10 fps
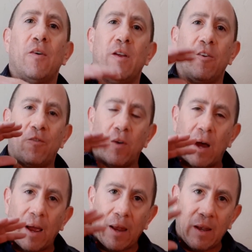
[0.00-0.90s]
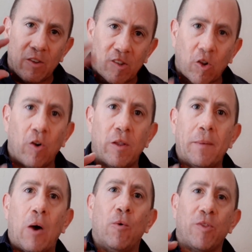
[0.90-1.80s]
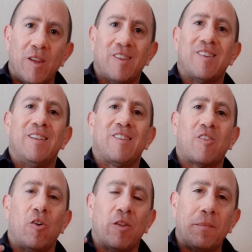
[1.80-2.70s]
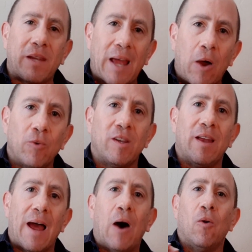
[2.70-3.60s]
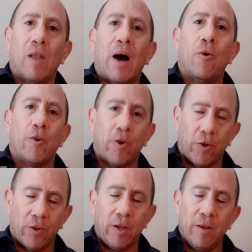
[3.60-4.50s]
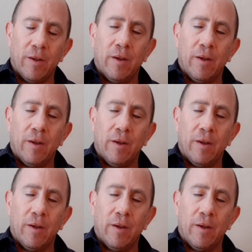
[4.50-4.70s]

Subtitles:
If I start them out with this and start them counting out loud early,